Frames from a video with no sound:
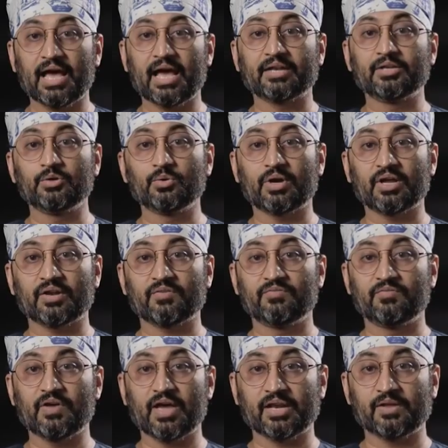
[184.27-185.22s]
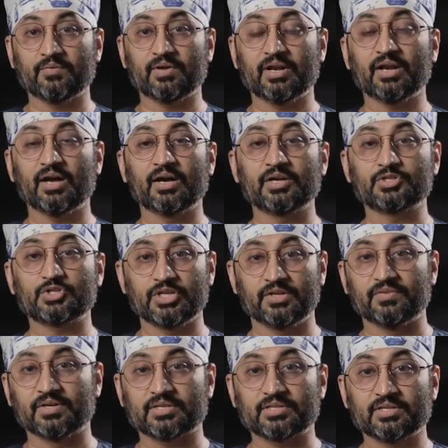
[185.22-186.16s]
and you can very well
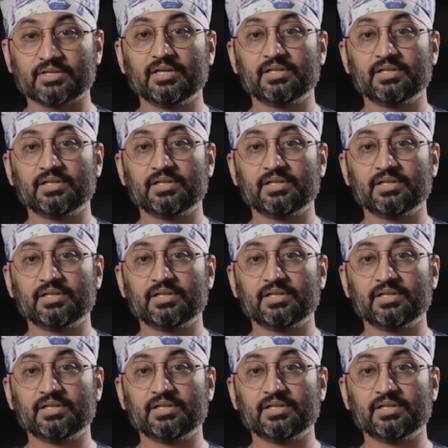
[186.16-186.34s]
achieve it.